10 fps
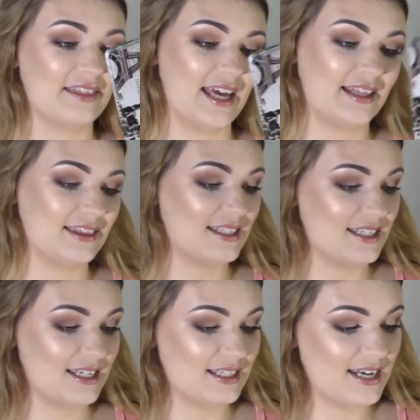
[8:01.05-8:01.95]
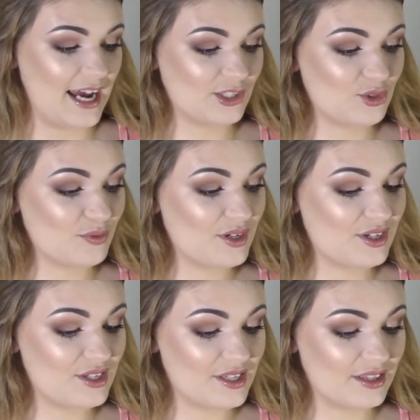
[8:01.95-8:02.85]
that the
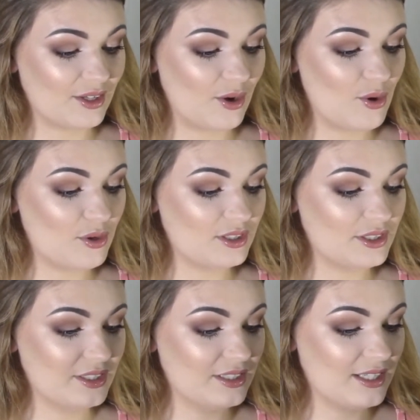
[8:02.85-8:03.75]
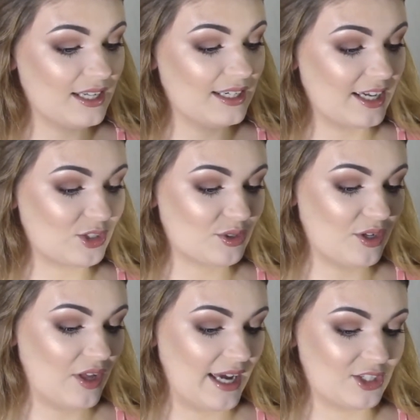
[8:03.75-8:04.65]
Oakland
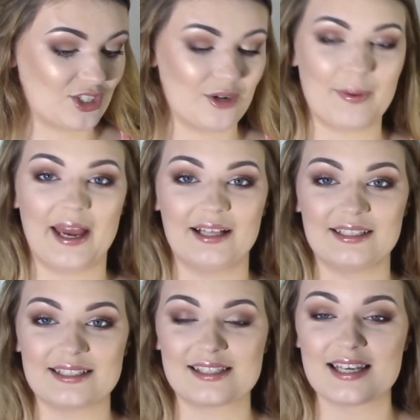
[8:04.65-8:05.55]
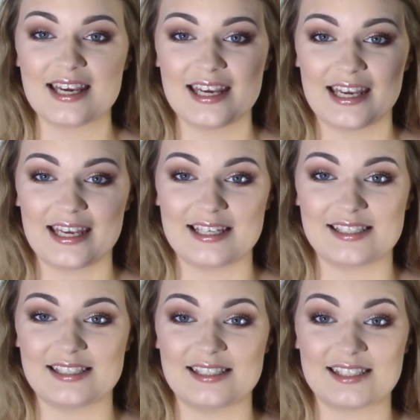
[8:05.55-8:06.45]
Natural Eyeshadow Palette
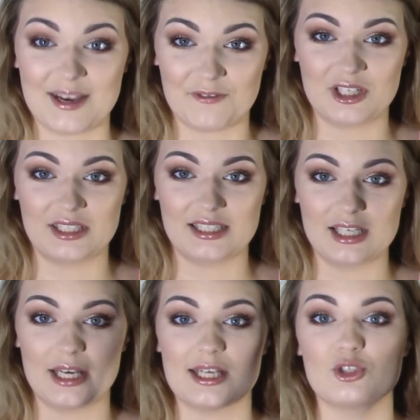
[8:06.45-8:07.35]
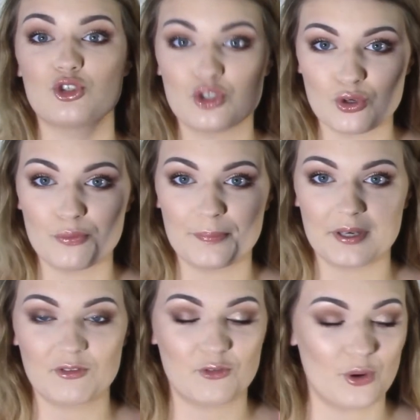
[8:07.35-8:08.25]
is definitely a dupe
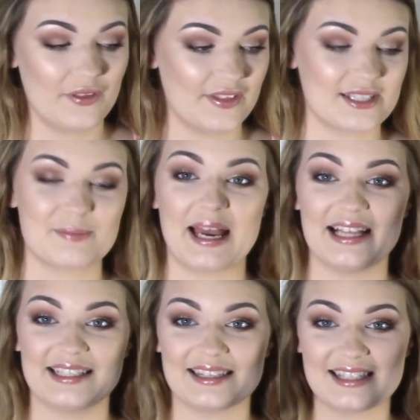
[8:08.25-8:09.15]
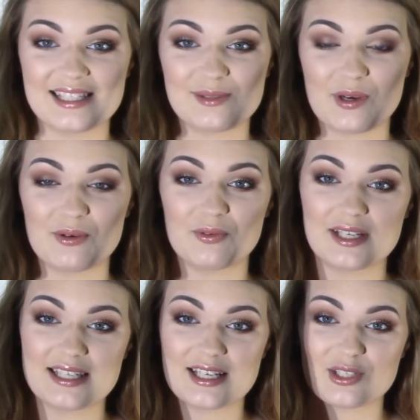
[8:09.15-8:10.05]
for this palette. This one
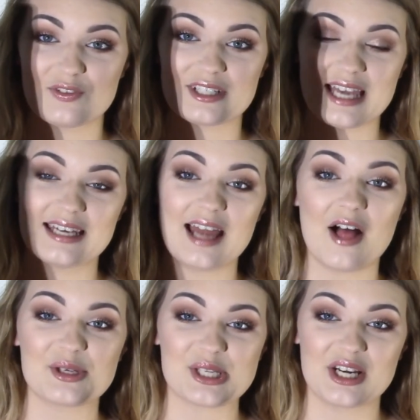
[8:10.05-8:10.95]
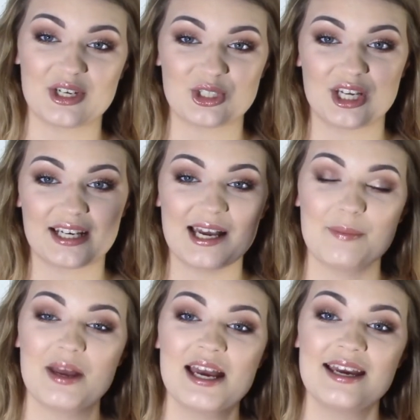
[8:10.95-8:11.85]
retails for $10 on
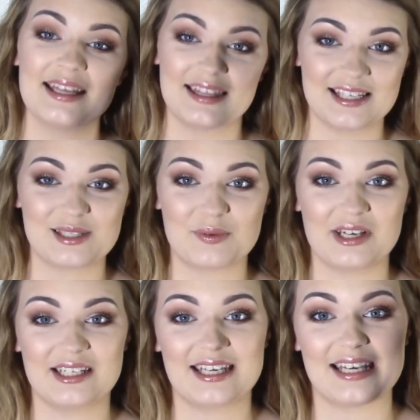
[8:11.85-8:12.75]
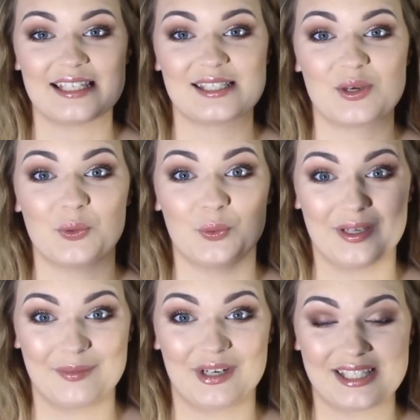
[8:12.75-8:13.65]
Hush.com. This one is way
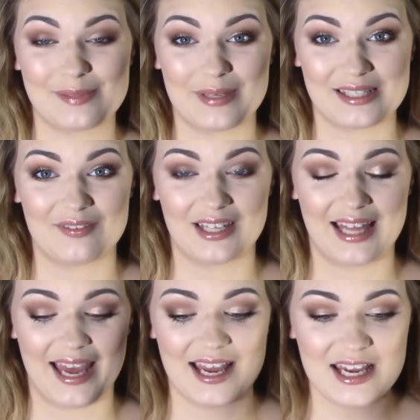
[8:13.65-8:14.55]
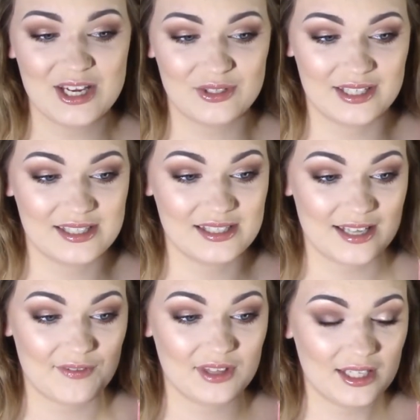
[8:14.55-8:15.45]
more expensive than that. So it's
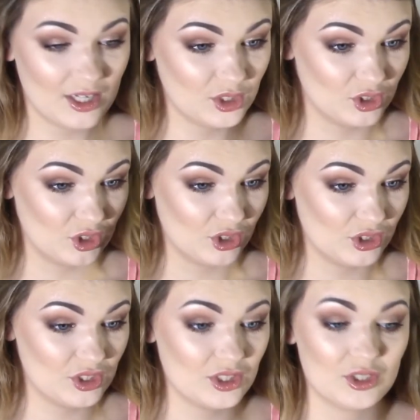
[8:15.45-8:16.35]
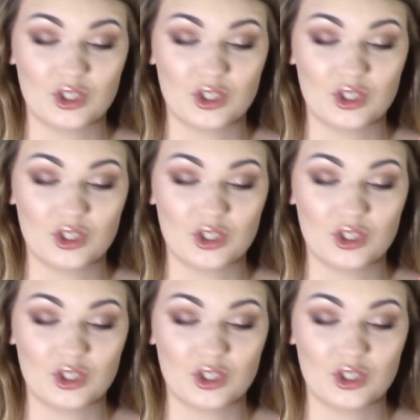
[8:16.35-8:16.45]
definitely a good